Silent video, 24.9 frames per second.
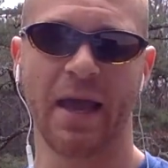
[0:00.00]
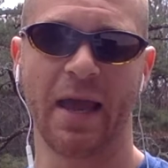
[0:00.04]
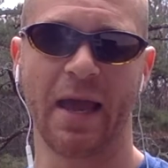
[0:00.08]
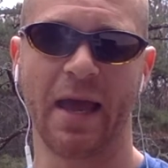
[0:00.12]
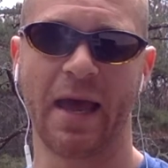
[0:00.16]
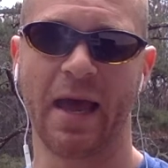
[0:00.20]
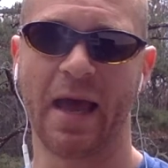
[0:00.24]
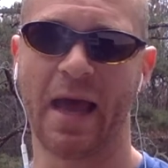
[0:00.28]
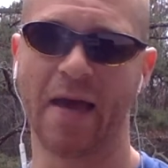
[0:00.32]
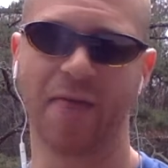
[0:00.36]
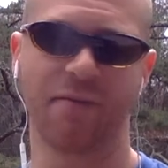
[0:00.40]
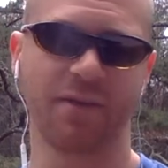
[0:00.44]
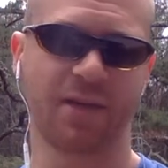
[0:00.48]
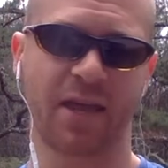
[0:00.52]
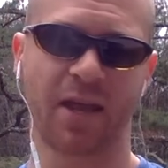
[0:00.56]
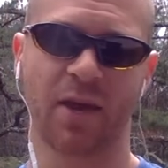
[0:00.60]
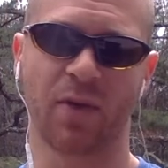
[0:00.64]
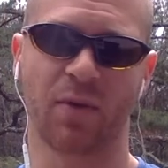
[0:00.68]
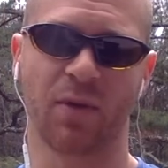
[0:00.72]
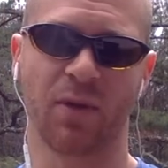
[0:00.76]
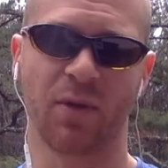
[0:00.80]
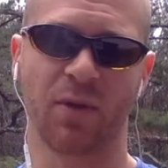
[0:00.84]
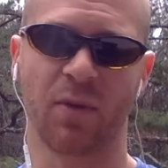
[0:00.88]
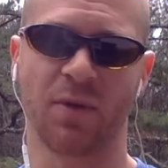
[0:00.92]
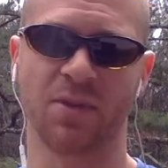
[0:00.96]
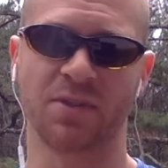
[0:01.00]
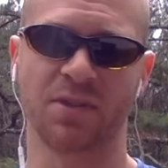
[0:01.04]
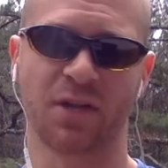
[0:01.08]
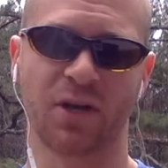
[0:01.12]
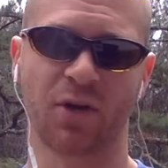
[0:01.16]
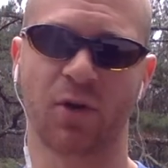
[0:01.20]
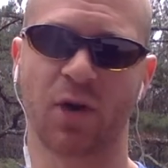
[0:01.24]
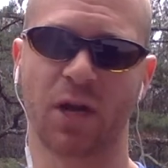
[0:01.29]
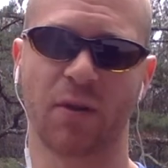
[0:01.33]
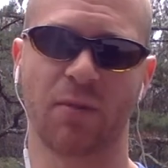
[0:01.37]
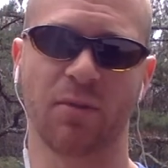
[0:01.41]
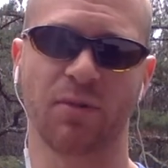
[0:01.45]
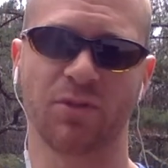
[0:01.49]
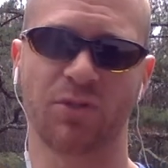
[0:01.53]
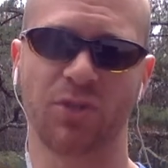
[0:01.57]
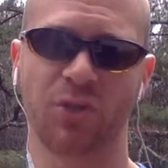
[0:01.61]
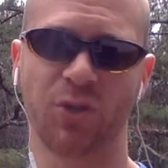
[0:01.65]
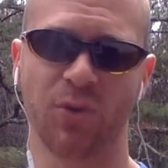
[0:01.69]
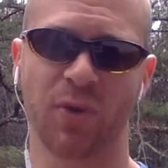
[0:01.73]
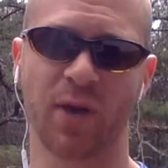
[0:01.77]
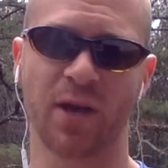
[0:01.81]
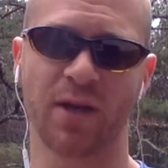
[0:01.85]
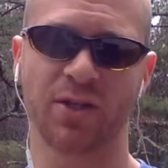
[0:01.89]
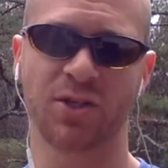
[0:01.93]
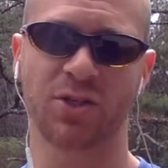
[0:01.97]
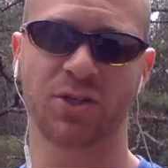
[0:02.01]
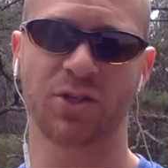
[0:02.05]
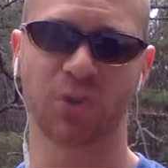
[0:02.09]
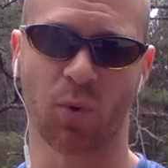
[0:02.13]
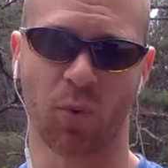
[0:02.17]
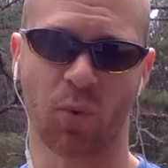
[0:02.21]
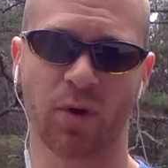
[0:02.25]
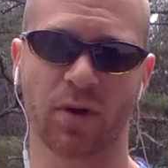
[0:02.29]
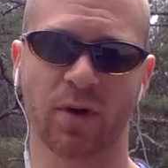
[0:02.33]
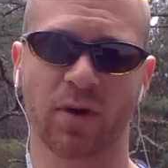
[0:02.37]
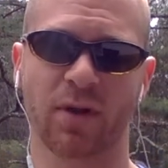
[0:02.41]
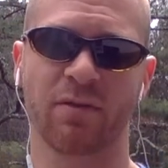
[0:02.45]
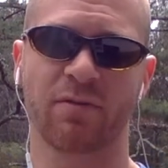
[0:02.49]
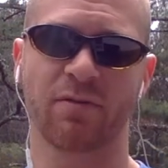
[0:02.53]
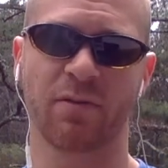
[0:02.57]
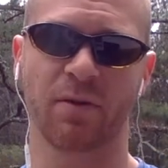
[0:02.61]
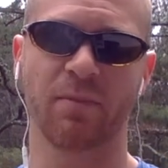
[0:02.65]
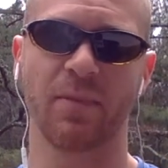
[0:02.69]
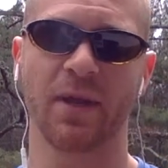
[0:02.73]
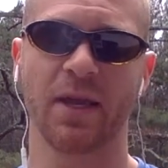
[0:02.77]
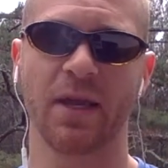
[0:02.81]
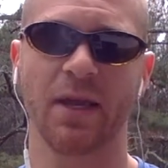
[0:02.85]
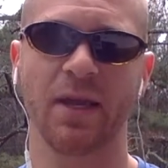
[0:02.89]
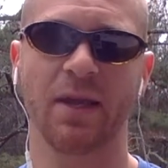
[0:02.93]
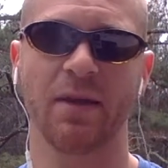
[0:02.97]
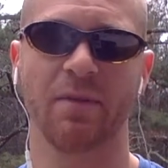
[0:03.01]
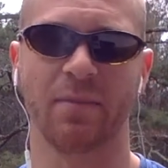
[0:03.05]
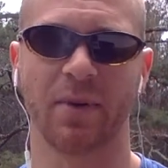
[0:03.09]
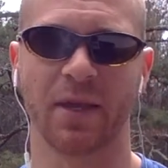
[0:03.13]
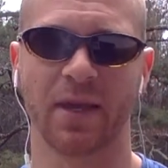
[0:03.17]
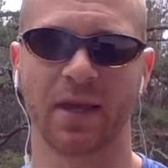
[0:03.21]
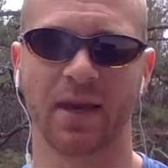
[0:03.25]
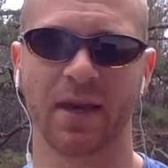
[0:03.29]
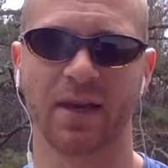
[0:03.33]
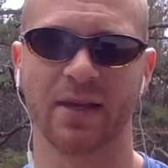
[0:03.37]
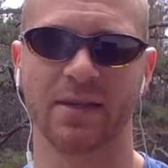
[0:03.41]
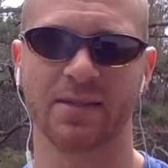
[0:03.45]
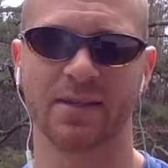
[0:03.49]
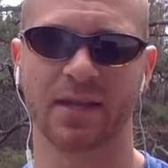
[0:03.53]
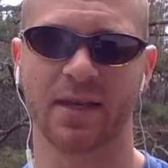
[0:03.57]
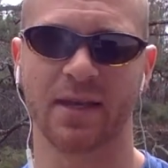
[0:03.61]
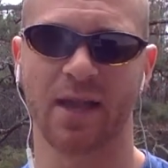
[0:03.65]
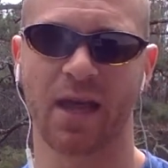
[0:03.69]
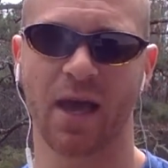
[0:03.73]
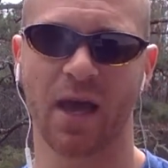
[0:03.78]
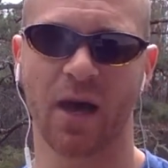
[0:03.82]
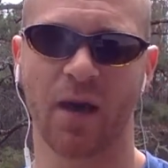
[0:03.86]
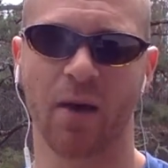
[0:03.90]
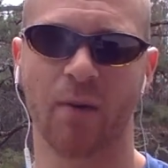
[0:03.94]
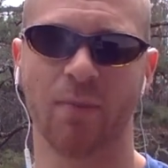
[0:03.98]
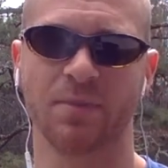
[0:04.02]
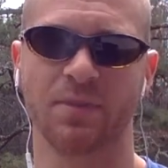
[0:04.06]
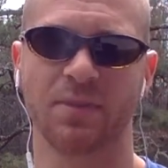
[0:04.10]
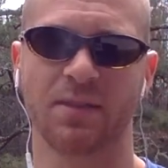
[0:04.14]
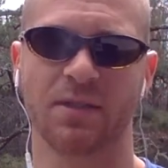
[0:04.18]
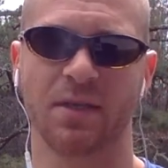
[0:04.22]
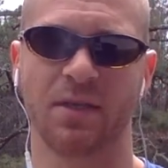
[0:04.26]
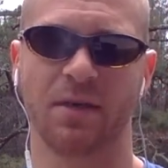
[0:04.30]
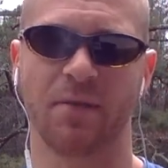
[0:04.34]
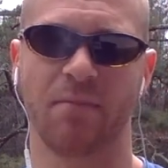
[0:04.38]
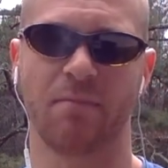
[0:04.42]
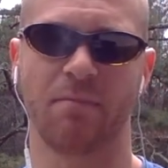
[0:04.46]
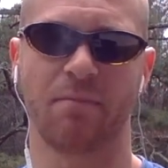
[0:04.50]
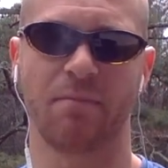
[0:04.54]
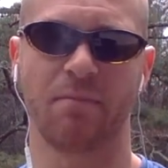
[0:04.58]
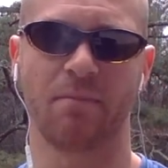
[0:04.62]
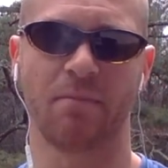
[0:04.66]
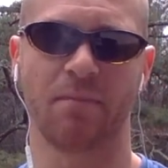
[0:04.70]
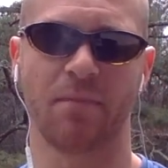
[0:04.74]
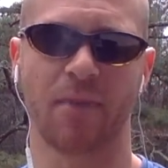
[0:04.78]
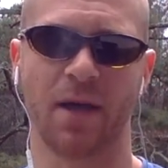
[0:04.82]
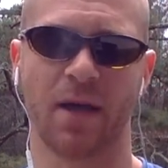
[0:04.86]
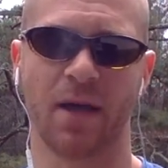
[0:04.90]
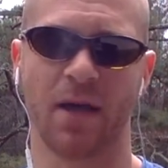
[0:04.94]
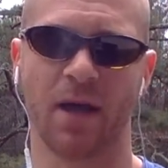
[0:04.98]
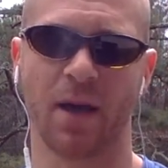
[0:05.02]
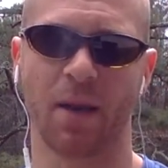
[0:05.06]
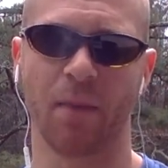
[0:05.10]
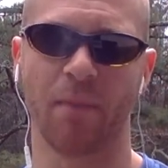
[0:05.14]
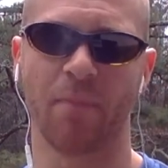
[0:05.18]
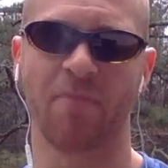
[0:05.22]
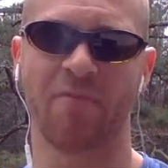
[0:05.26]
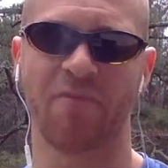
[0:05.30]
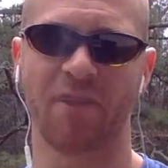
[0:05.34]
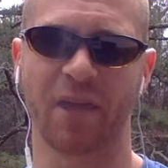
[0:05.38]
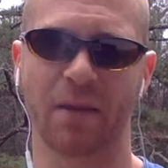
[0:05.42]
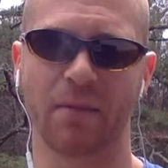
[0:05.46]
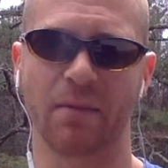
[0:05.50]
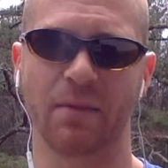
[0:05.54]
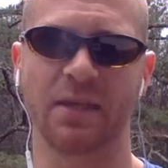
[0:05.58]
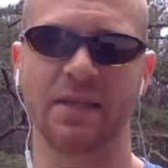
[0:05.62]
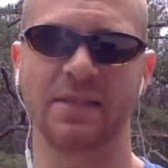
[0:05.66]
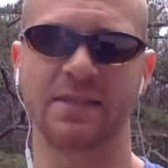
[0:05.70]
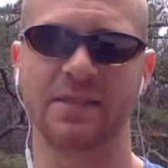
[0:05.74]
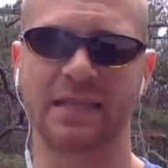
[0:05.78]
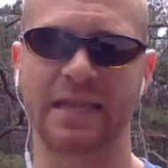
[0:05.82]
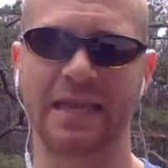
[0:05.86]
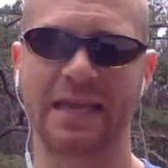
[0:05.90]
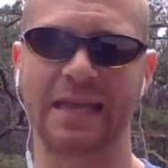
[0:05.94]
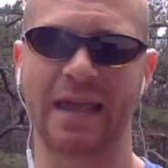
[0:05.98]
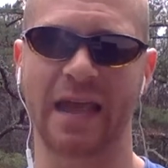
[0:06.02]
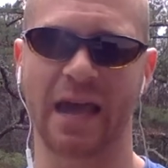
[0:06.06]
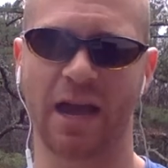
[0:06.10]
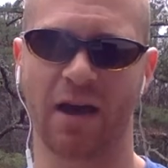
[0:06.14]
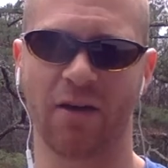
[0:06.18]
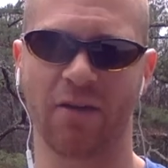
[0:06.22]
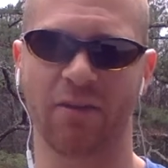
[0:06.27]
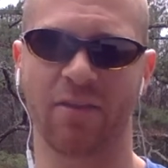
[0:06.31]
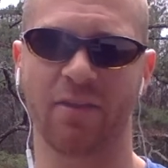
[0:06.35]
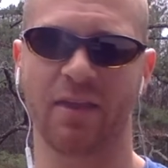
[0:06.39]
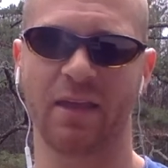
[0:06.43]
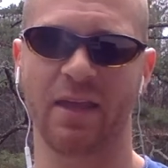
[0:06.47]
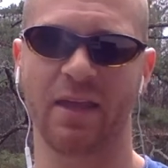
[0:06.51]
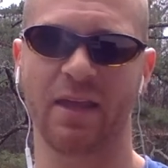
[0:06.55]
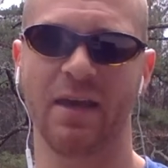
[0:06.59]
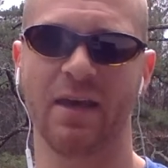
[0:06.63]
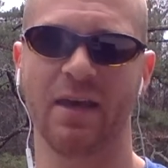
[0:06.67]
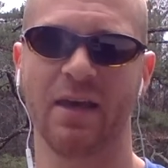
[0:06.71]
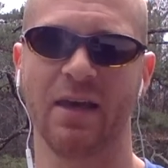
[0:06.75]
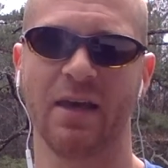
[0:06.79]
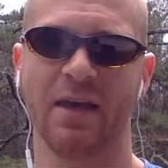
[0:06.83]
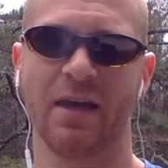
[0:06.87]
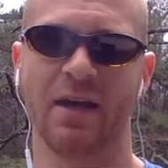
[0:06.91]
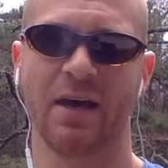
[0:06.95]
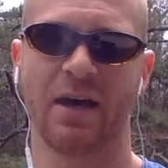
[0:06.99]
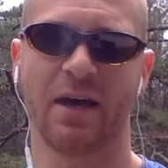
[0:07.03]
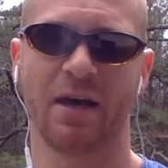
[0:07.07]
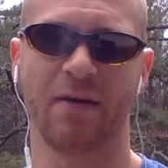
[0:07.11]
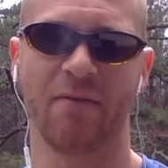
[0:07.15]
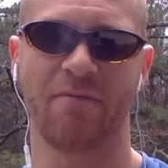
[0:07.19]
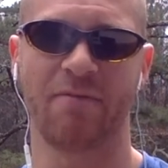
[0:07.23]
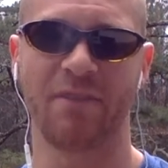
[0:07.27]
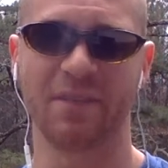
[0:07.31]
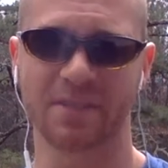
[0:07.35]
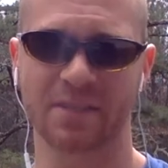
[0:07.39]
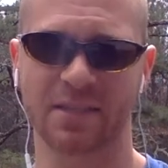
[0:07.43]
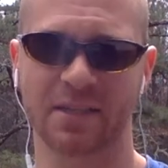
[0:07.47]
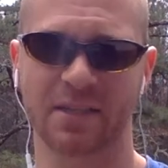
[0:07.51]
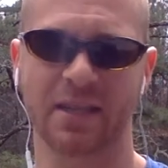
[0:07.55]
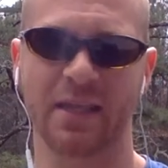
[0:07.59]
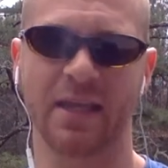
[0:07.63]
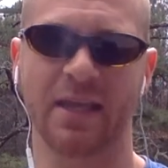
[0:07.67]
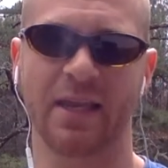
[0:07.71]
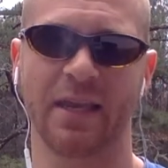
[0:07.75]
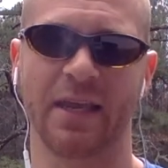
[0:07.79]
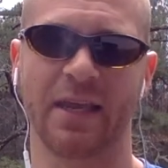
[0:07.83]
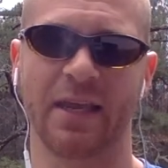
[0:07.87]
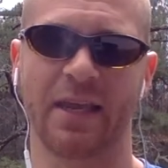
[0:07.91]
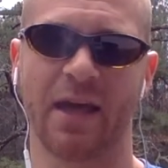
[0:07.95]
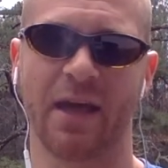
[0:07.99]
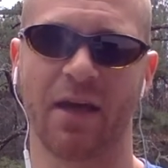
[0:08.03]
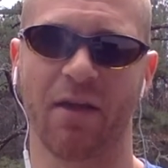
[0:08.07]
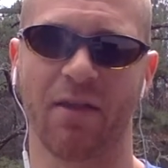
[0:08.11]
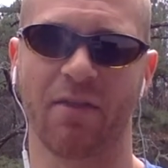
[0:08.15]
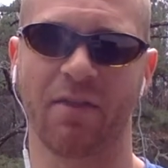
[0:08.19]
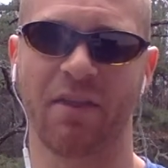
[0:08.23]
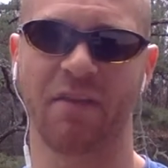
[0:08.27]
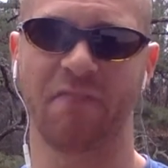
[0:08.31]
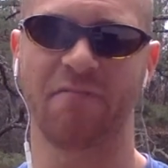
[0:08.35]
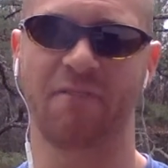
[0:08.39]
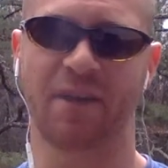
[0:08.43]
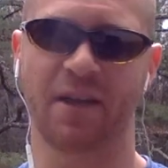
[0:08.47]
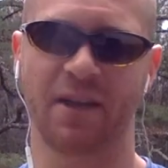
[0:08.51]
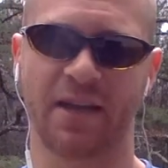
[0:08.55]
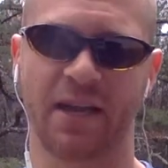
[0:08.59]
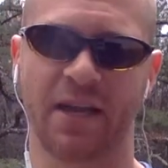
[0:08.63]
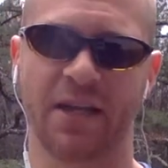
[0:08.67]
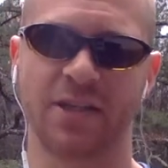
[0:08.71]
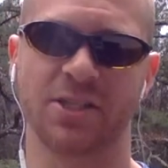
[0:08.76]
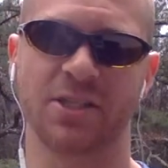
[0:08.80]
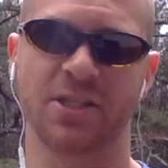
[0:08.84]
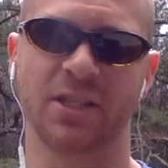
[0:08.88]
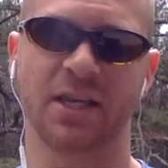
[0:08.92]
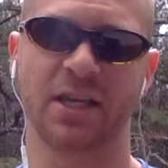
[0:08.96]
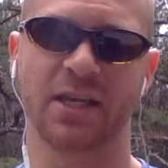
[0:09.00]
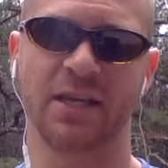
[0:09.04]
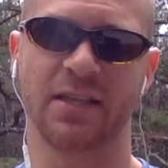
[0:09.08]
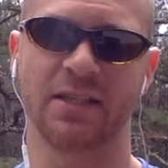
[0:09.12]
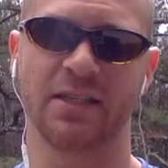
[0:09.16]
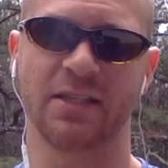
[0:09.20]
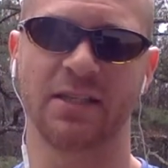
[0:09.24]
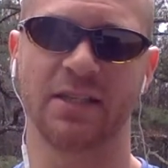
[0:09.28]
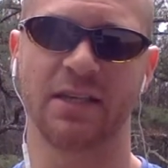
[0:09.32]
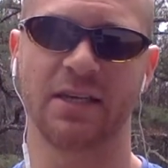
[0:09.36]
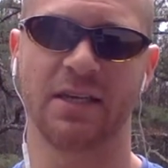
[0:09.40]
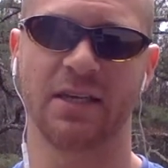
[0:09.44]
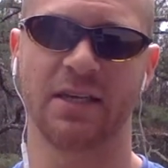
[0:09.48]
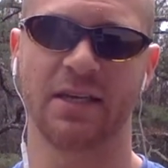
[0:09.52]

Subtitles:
Advocare really was an incredible two-edged sword for me, because it helped families get healthy physically and get healthy financially and